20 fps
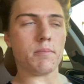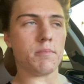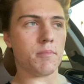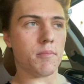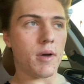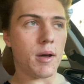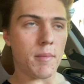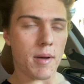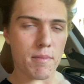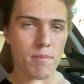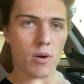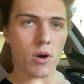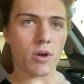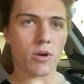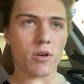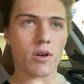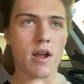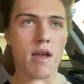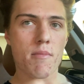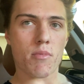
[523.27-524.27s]
My
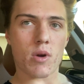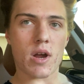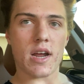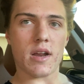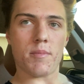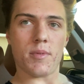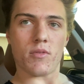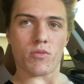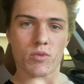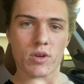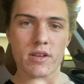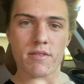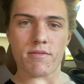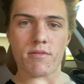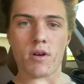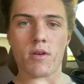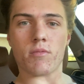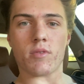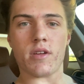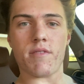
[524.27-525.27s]
partner and I, Brian, have
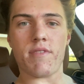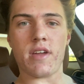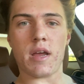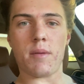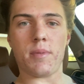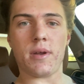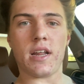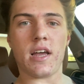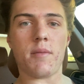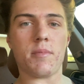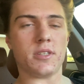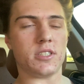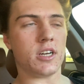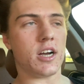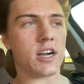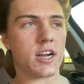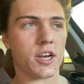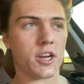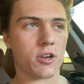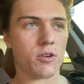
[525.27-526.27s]
been revamping it. I've been
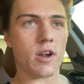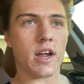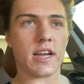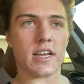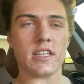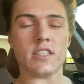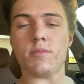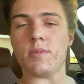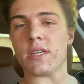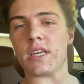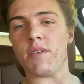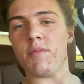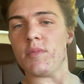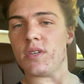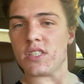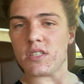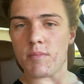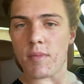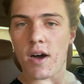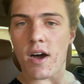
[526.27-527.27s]
talking to Greg. He's been giving
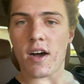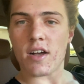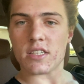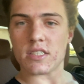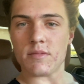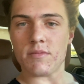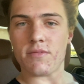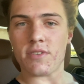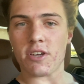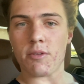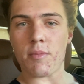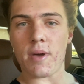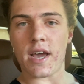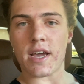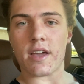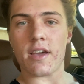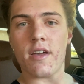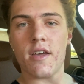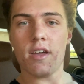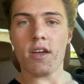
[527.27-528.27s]
me some awesome
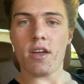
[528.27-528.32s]
feedback.